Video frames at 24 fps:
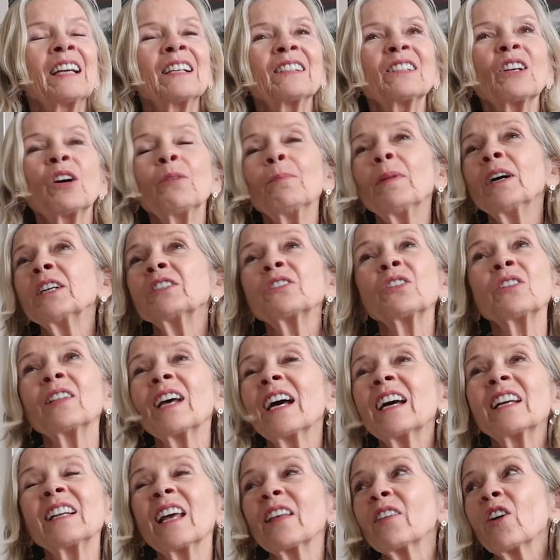So I might do
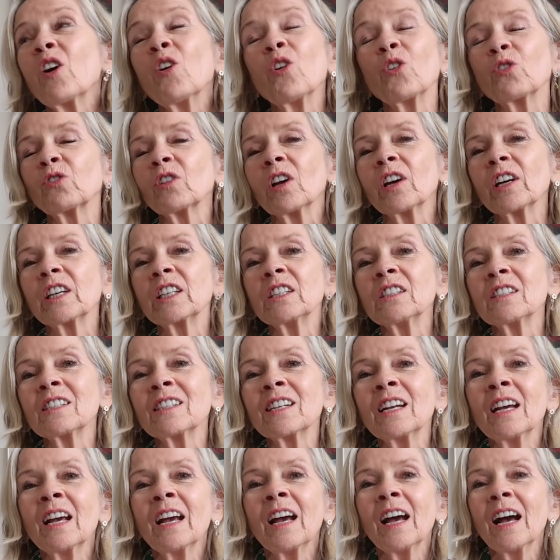that another hot night.